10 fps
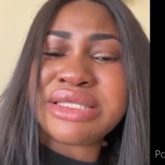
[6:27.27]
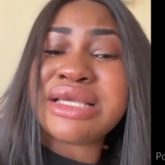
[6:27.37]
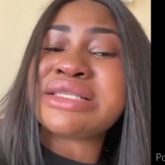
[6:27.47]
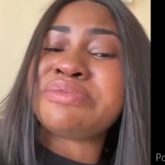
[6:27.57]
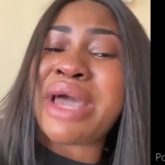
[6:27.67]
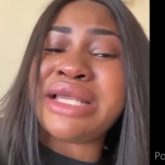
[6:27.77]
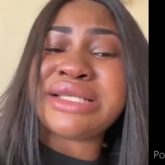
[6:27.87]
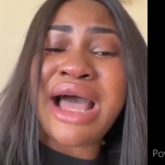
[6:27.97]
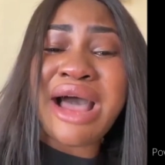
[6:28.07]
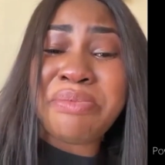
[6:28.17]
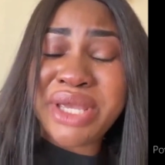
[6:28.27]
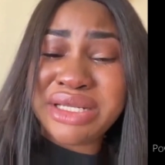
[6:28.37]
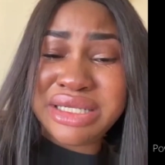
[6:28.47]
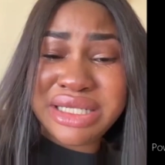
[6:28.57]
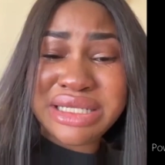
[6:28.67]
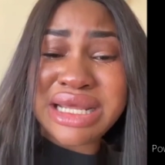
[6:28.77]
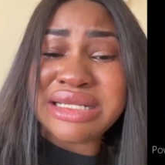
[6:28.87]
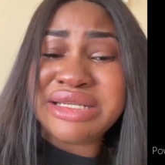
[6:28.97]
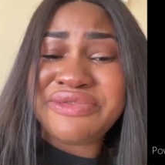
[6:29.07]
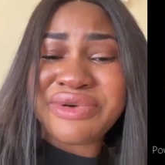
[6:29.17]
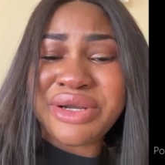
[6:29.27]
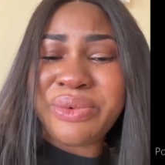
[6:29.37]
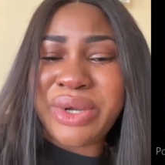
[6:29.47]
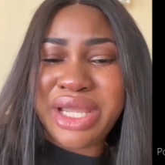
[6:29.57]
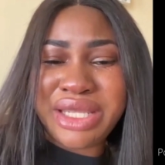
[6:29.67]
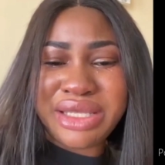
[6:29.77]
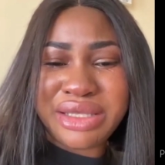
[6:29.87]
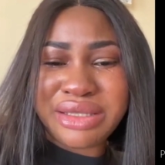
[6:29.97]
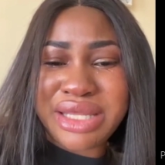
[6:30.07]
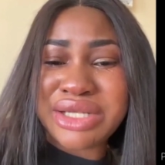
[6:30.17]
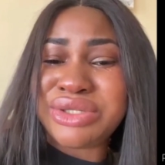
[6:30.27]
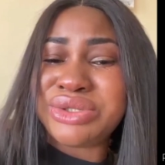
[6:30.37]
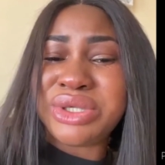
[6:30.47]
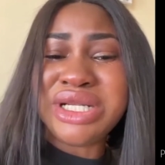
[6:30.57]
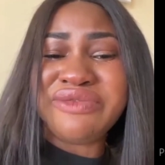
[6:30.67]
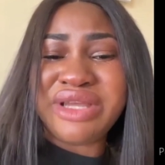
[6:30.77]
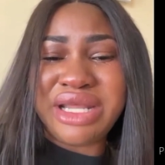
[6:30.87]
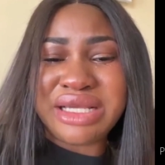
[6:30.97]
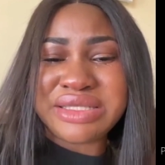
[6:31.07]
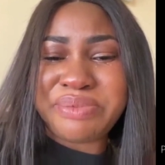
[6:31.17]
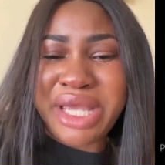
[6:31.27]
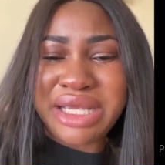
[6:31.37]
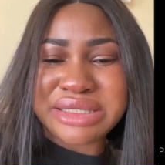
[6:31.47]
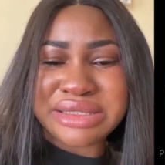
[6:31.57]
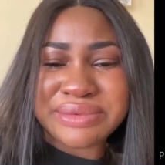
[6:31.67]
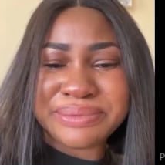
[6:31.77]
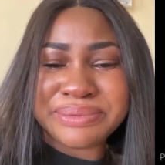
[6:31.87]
Things might happen in a different way that you don't even expect.